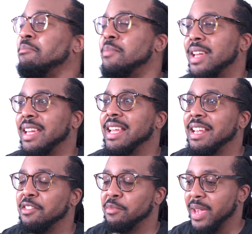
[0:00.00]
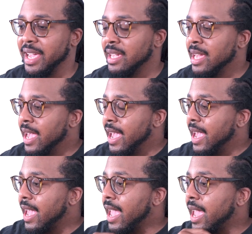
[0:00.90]
end of May.
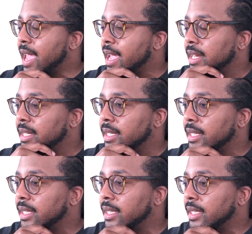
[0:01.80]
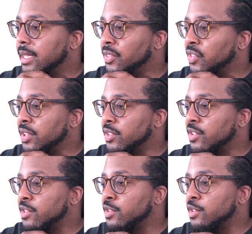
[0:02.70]
And the
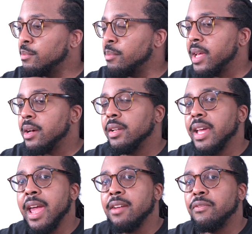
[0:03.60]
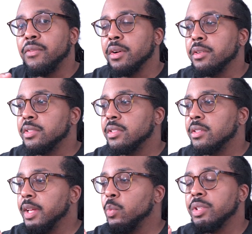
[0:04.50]
smell at
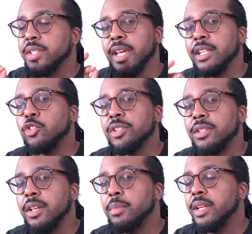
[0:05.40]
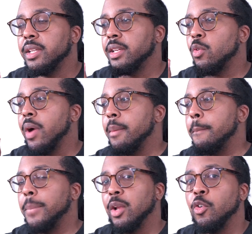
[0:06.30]
first, it was interesting, but it didn't
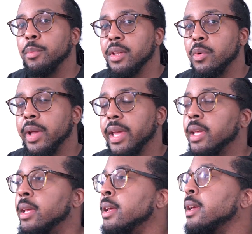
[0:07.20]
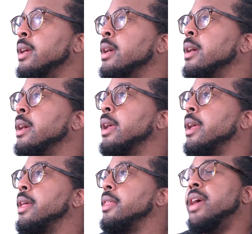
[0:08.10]
quite blow me away.
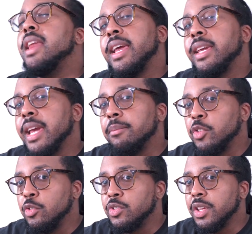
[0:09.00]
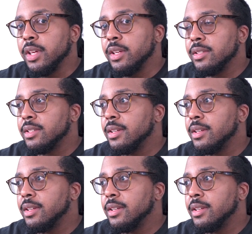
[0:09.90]
Then I kept using it,